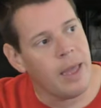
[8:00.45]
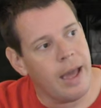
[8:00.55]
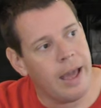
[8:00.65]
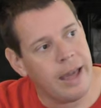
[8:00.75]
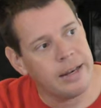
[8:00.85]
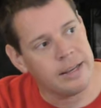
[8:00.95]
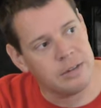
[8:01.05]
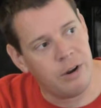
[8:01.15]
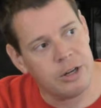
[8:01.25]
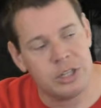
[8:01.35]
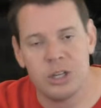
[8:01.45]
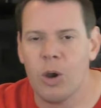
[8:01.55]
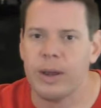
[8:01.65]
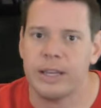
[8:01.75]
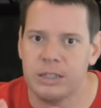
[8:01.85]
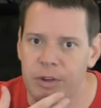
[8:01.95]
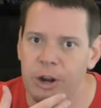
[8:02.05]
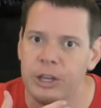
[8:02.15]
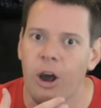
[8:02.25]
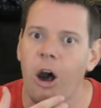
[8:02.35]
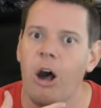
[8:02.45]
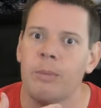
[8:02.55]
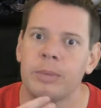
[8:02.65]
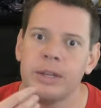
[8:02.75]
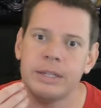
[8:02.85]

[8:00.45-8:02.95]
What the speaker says: And he's very stoic. He's very calm.